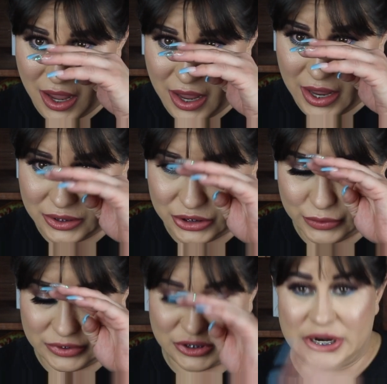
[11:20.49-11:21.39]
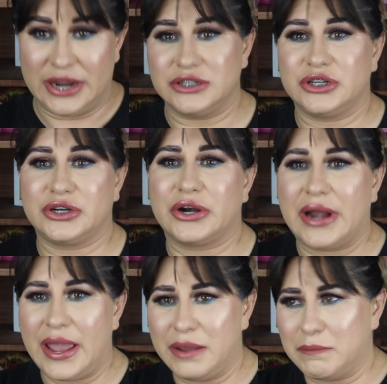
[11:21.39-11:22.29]
and she was changing her
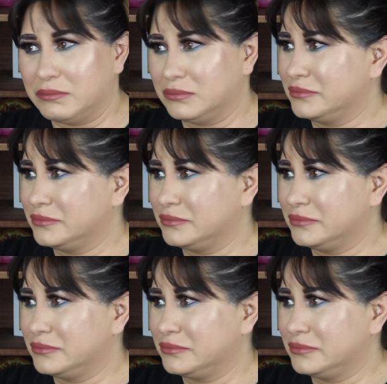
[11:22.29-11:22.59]
name.